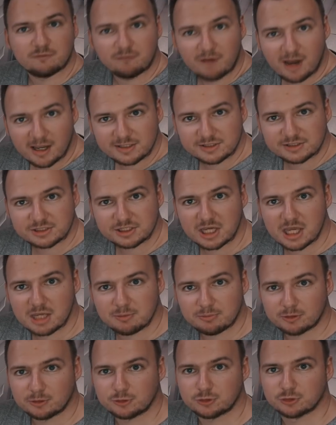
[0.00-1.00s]
white
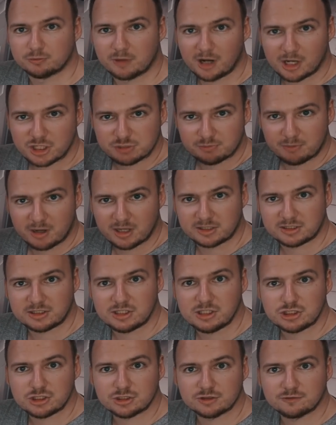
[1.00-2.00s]
tape to match my
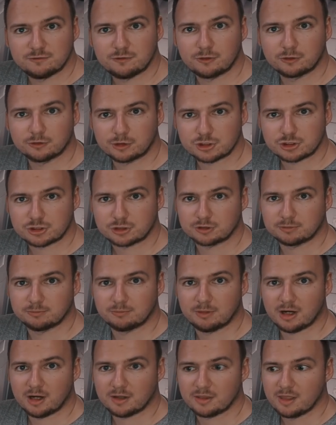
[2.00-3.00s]
kitchen furniture,
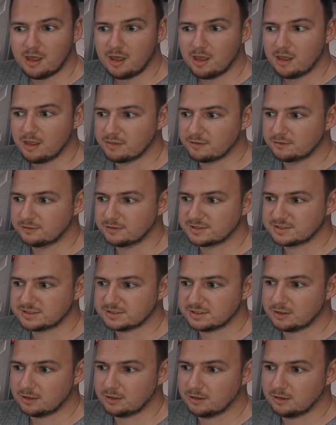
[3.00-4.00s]
but there
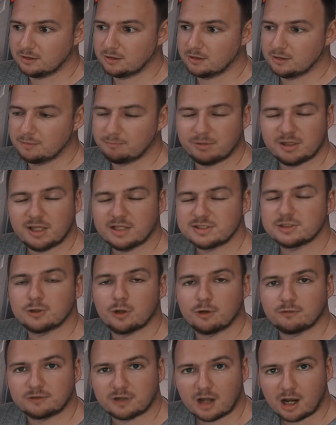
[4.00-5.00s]
is plenty
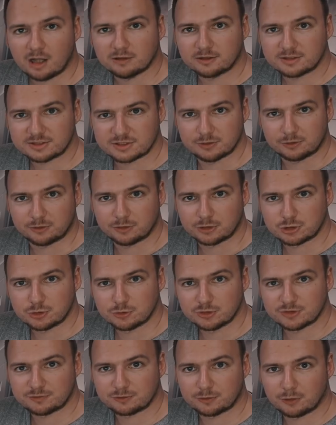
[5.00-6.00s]
of colors you can
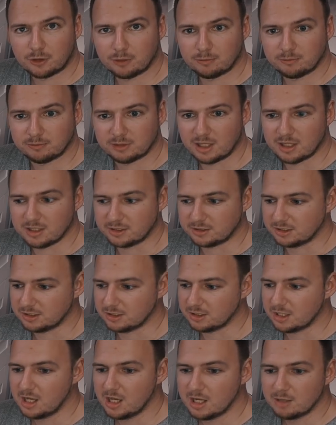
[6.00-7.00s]
choose from, like
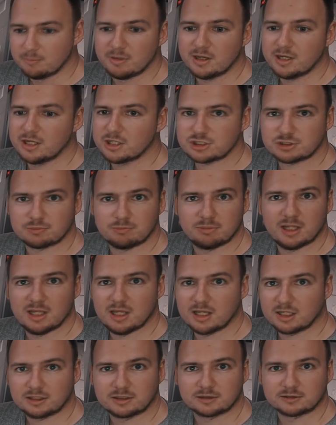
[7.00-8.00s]
beige,
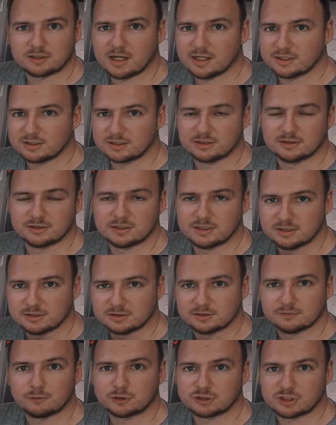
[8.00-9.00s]
black, red,
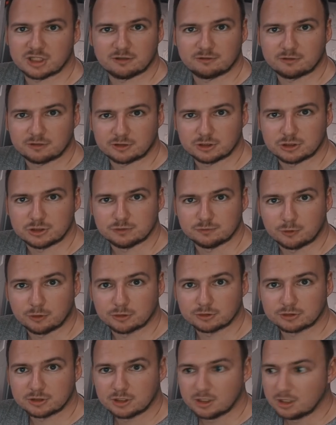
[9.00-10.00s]
green, whatever you
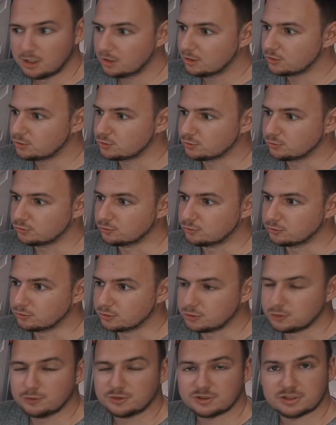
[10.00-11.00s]
want to
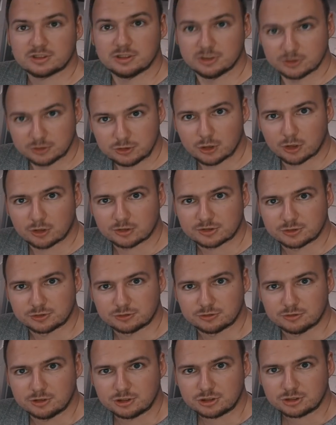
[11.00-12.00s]
use in your
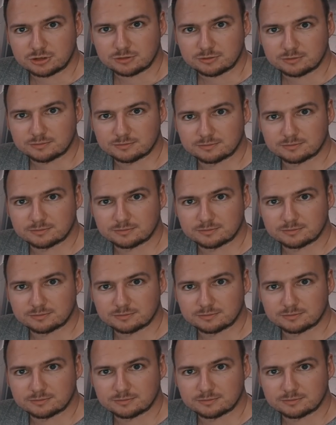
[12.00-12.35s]
situation.